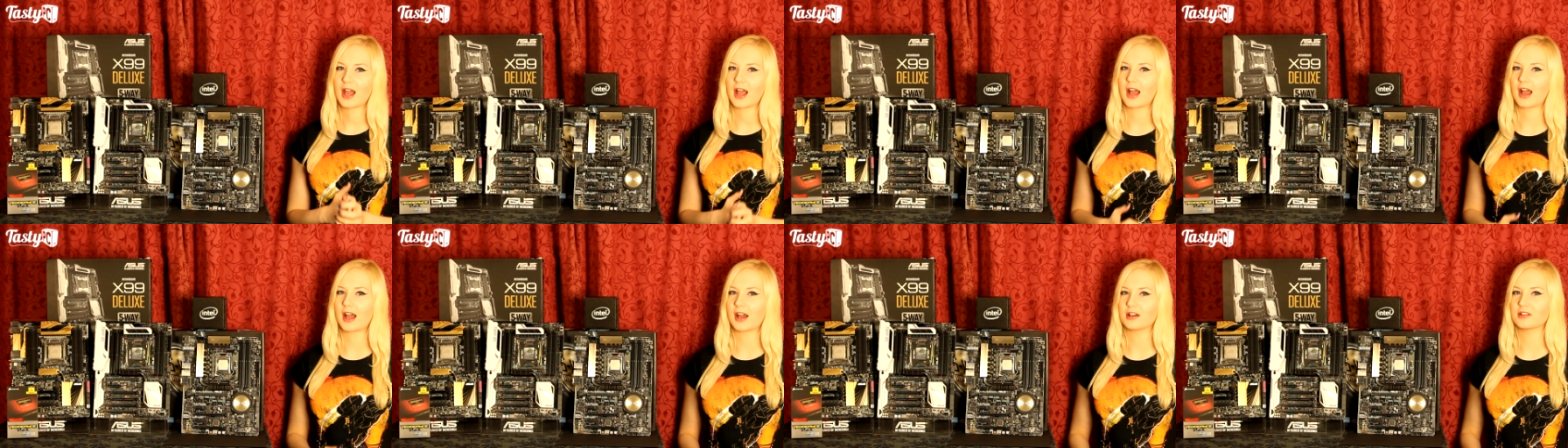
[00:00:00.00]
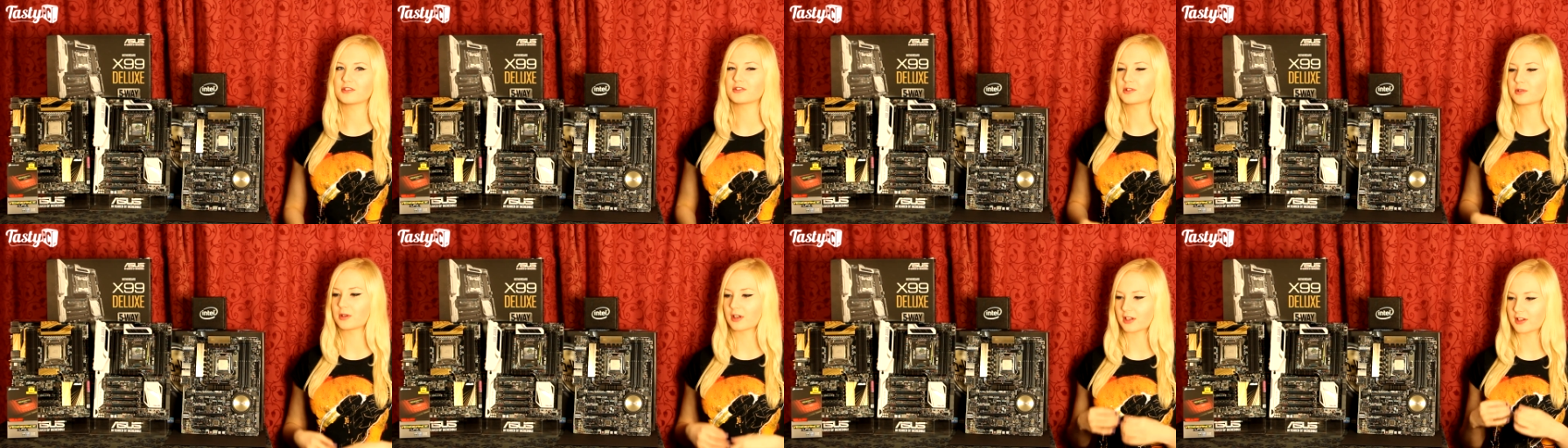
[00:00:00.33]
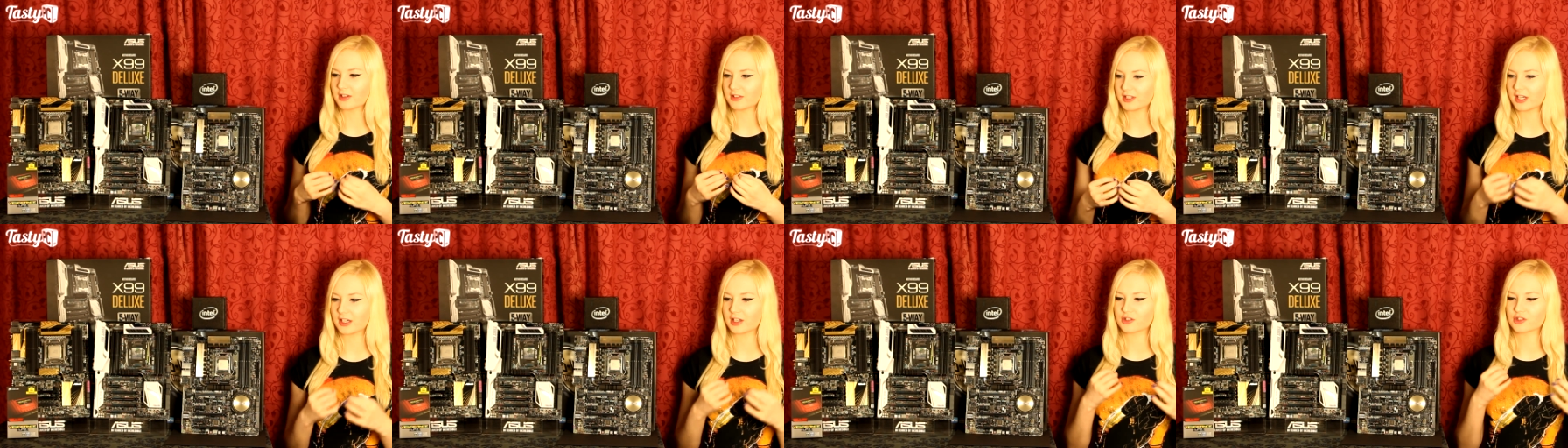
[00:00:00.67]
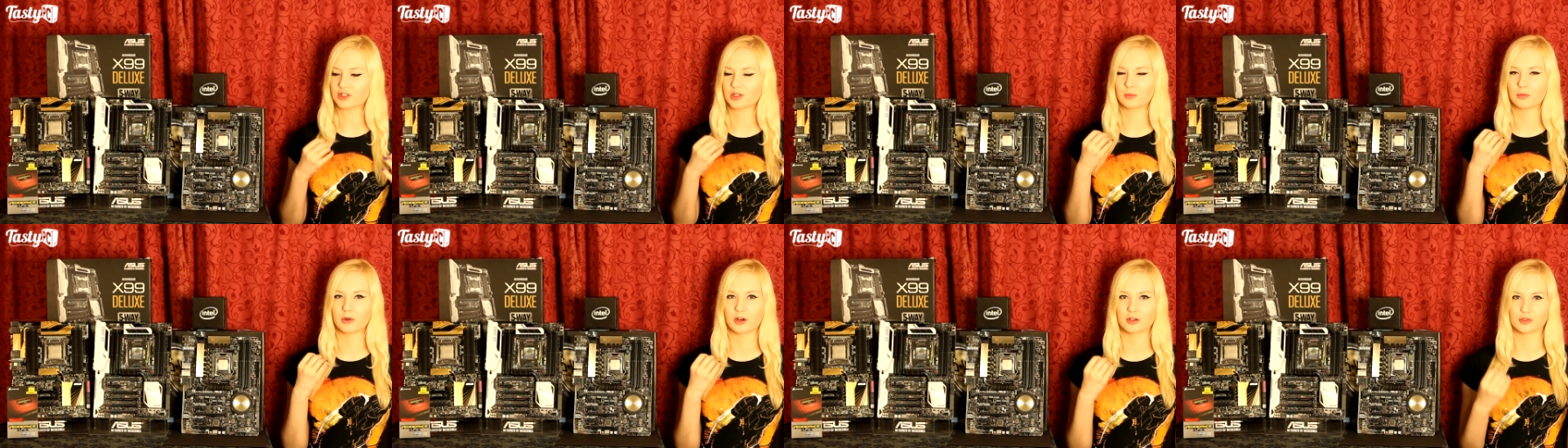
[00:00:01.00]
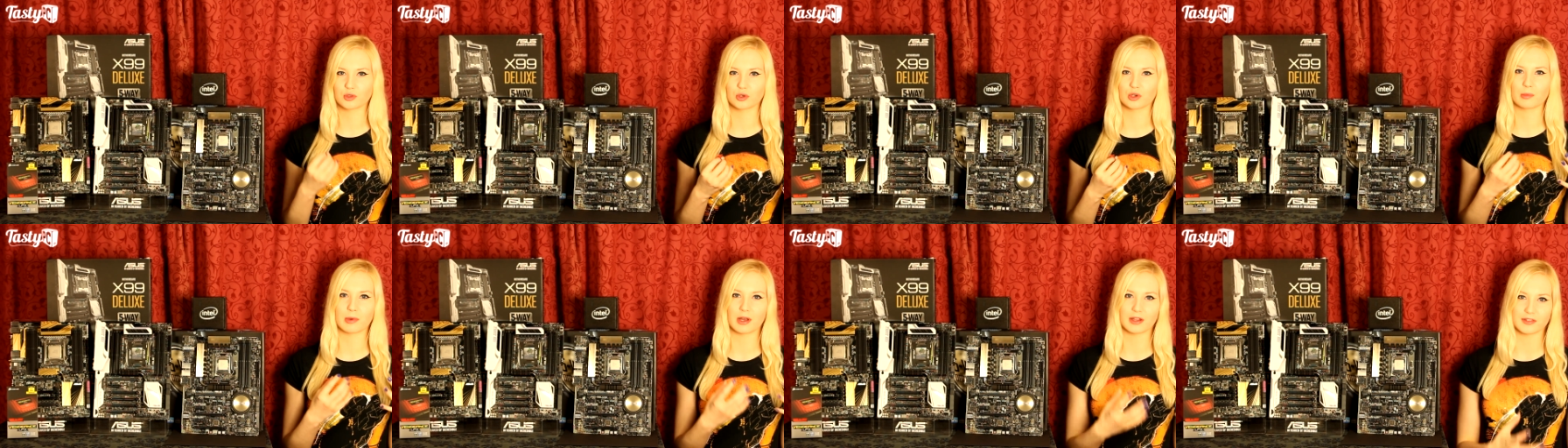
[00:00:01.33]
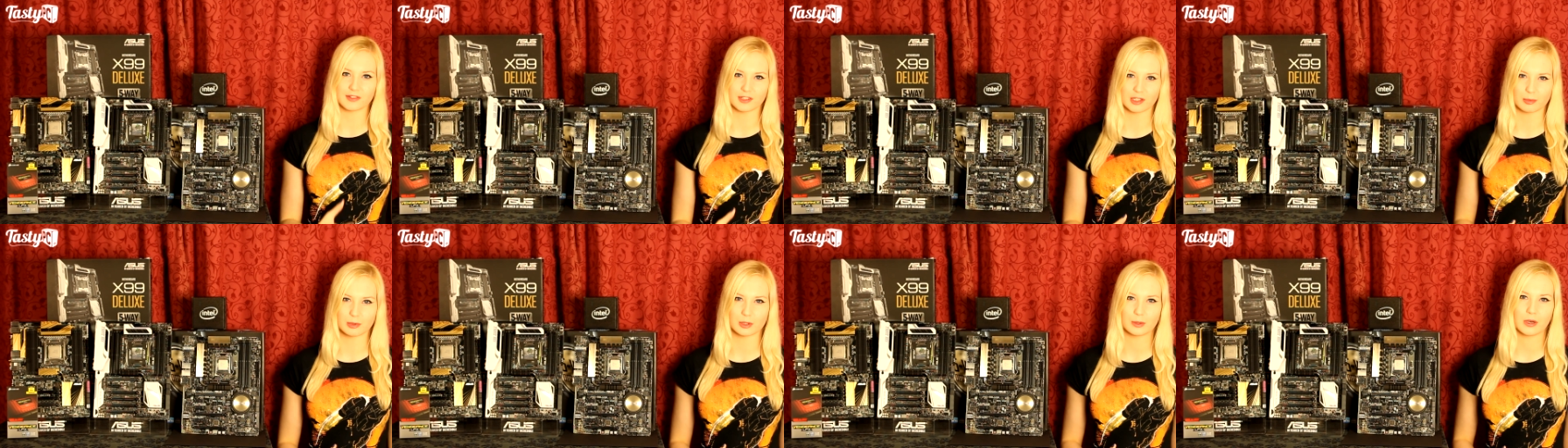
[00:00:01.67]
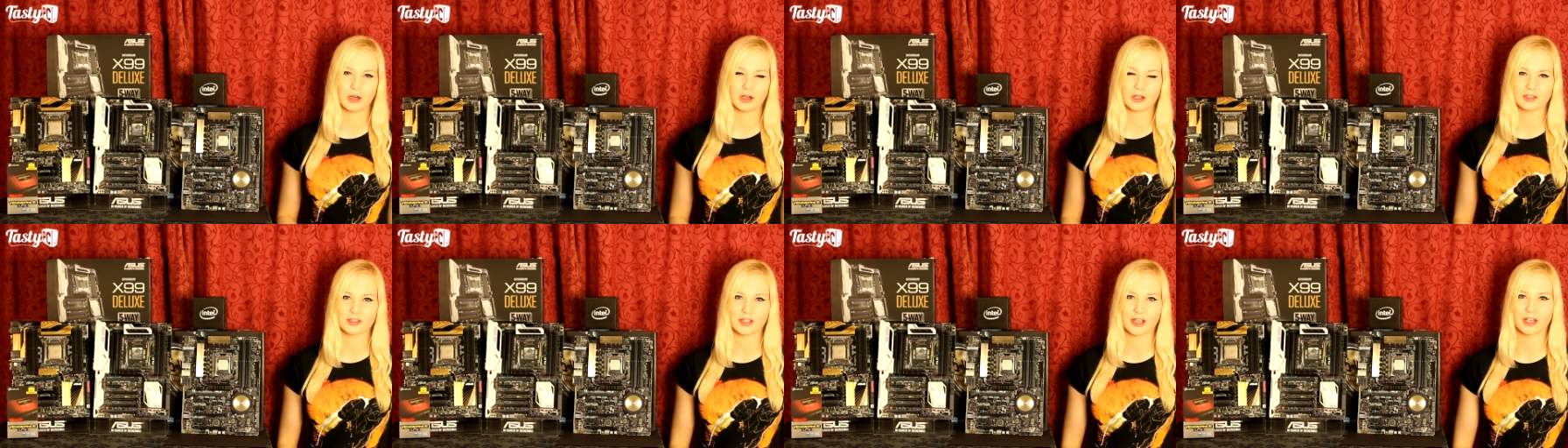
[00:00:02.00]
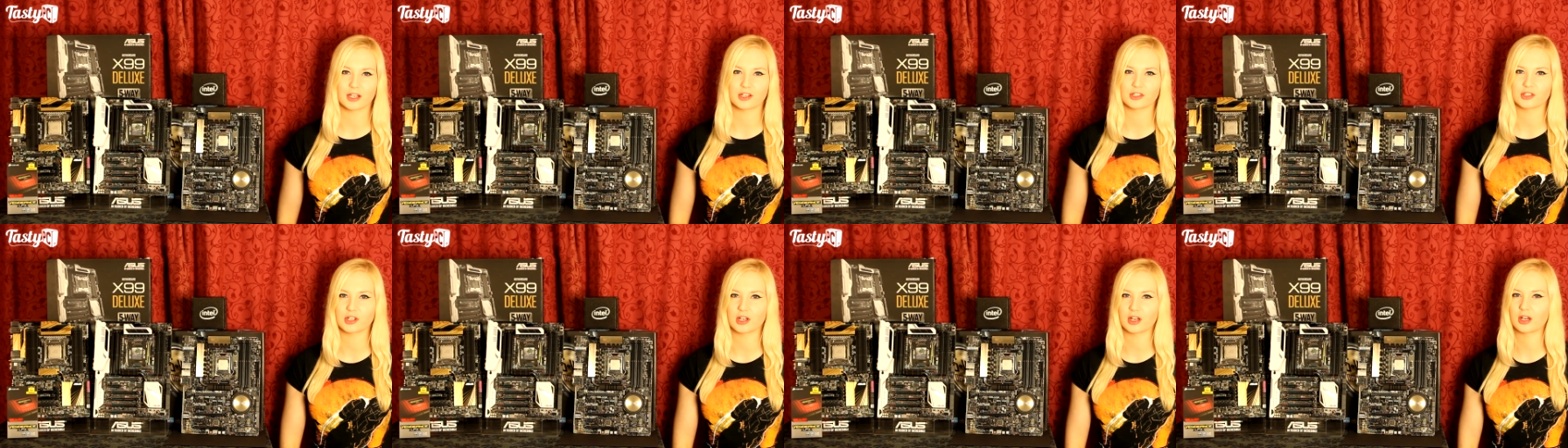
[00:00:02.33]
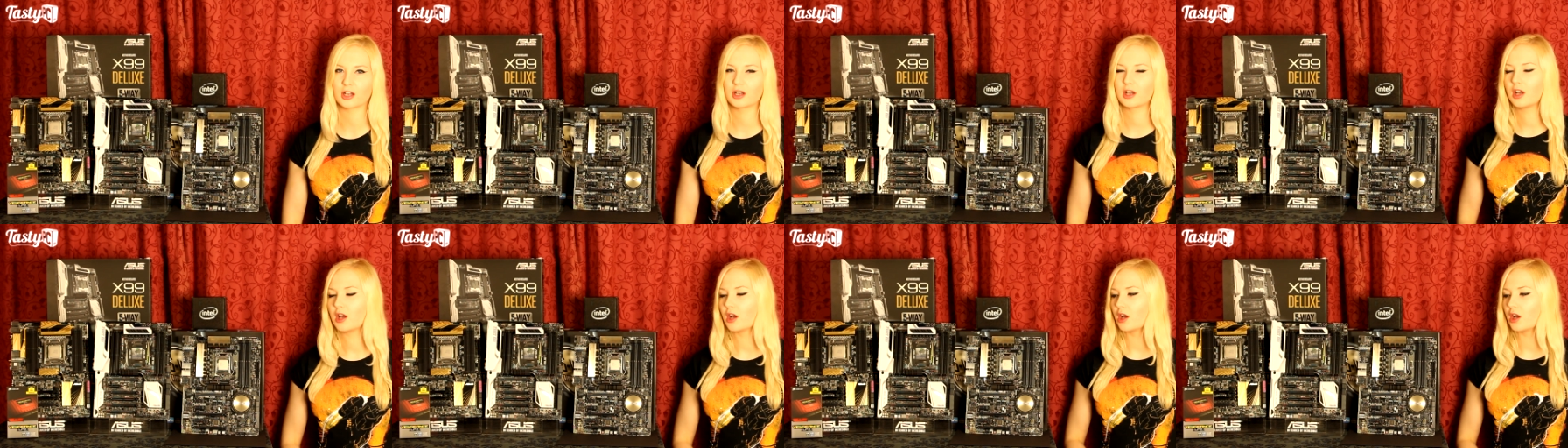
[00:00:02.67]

and do like a section where I talk about C P U architecture,